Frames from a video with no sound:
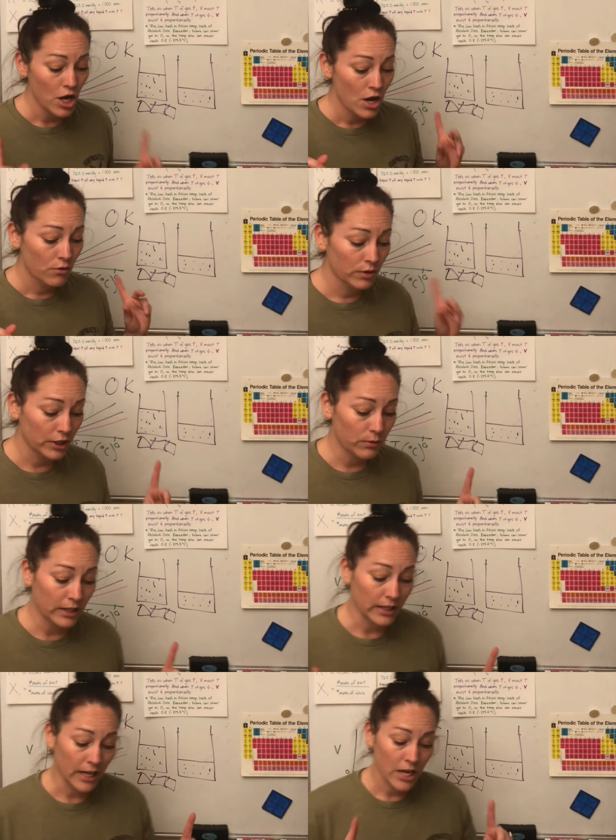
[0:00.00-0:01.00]
really
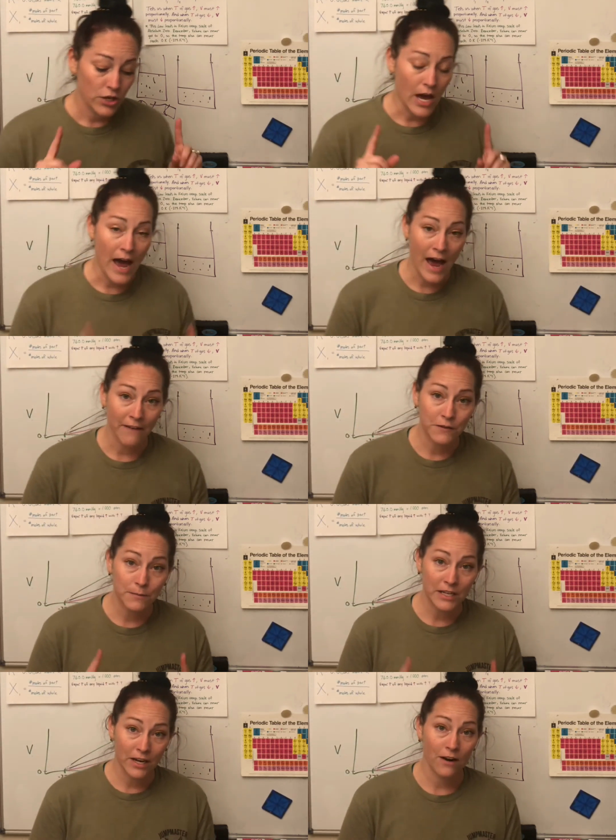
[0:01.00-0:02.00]
quickly, you have to be
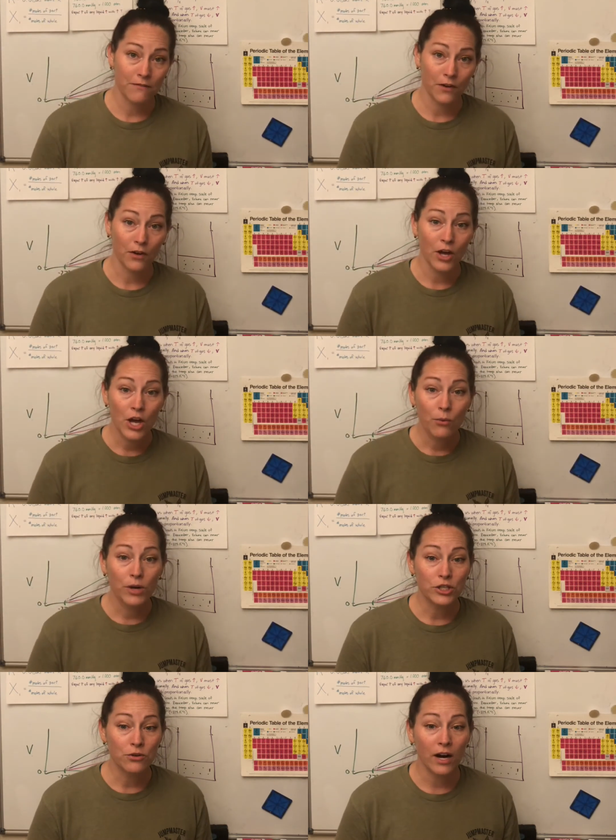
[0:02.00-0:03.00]
careful. When
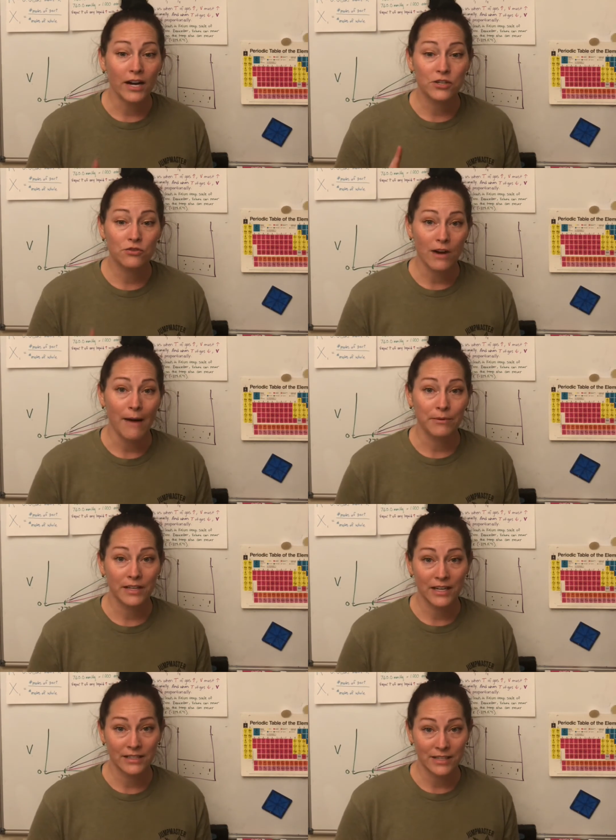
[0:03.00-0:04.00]
you are
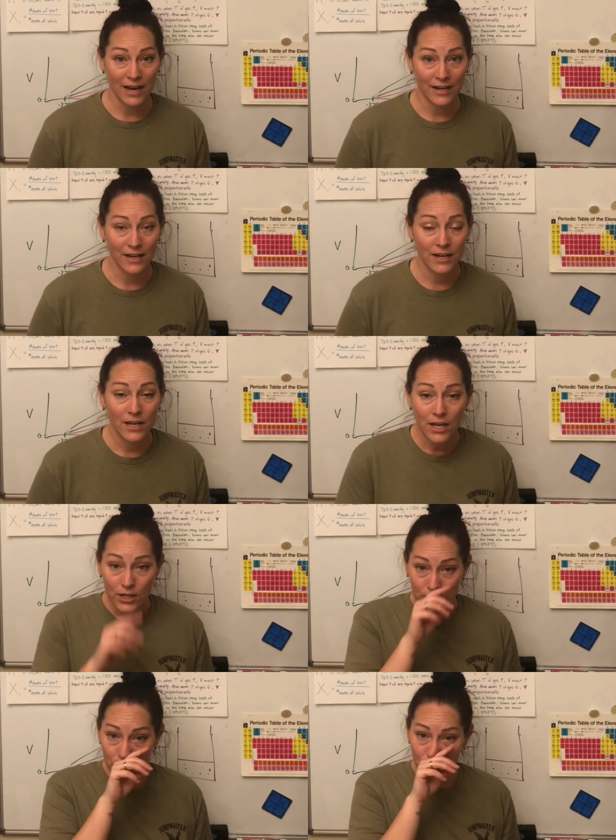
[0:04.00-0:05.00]
extrapolating data,
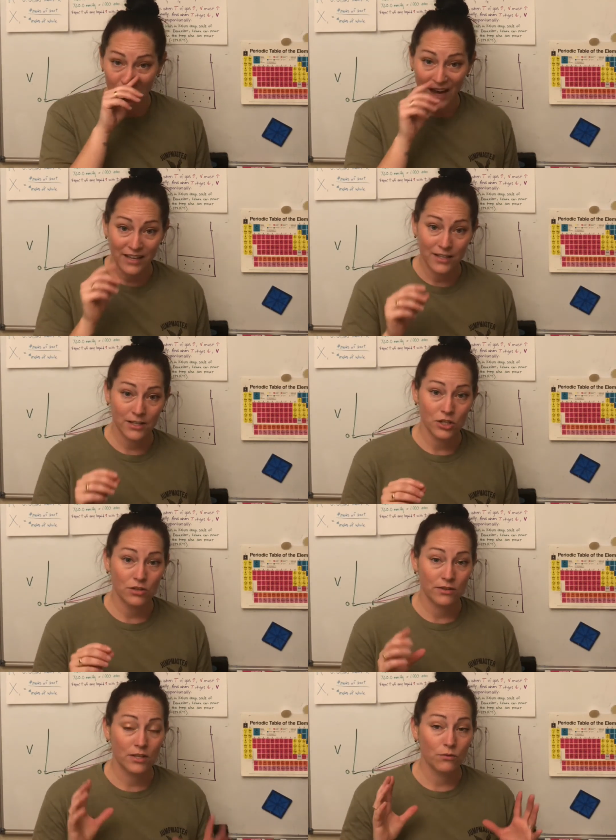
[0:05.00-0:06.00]

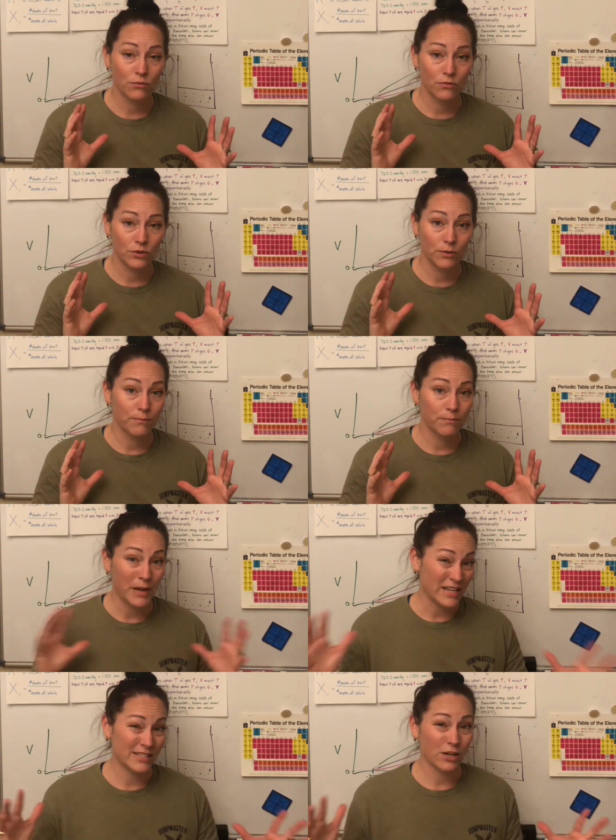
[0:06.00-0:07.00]
the
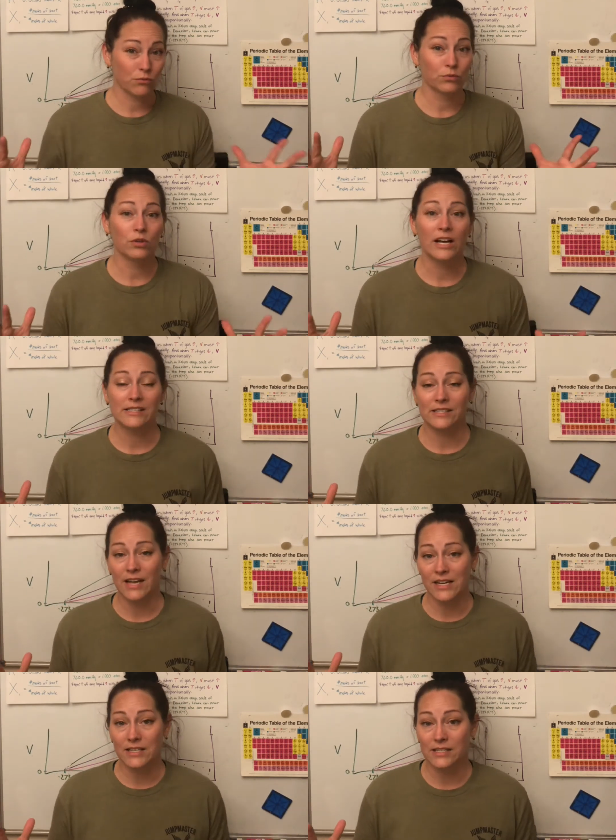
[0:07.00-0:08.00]
basic rule as a
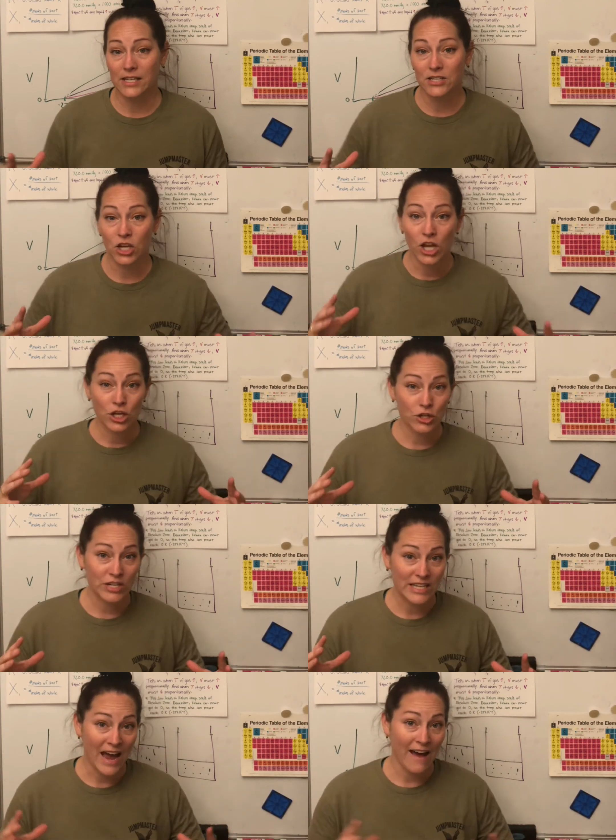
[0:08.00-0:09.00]
scientist is you need to
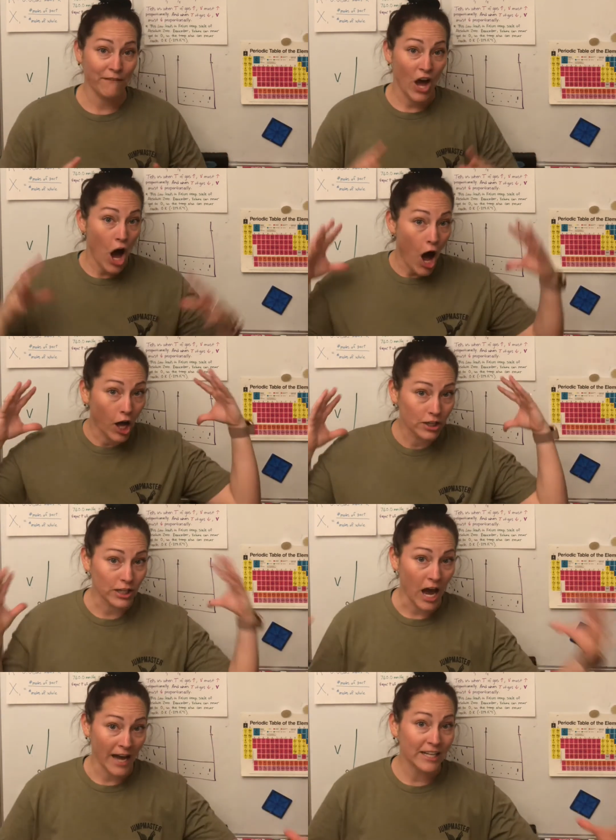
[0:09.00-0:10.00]
have a
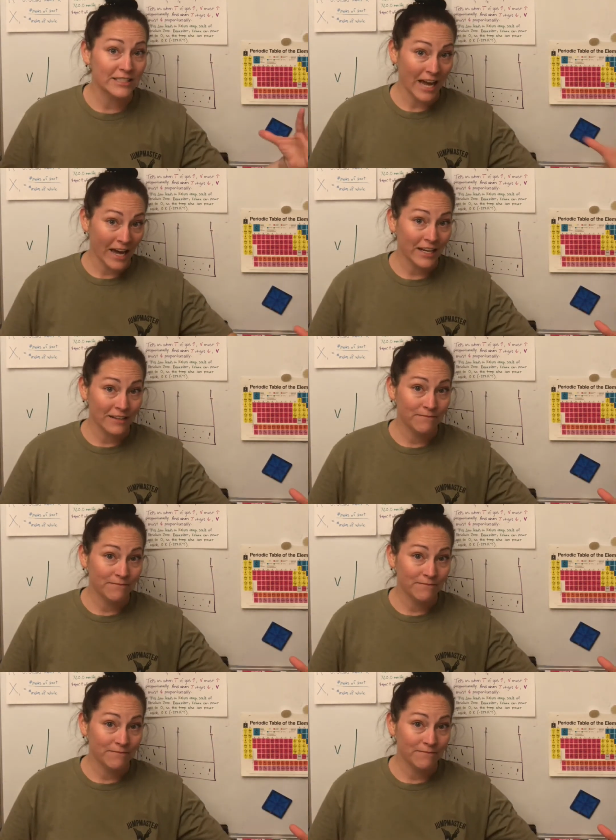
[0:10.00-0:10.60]
lot of data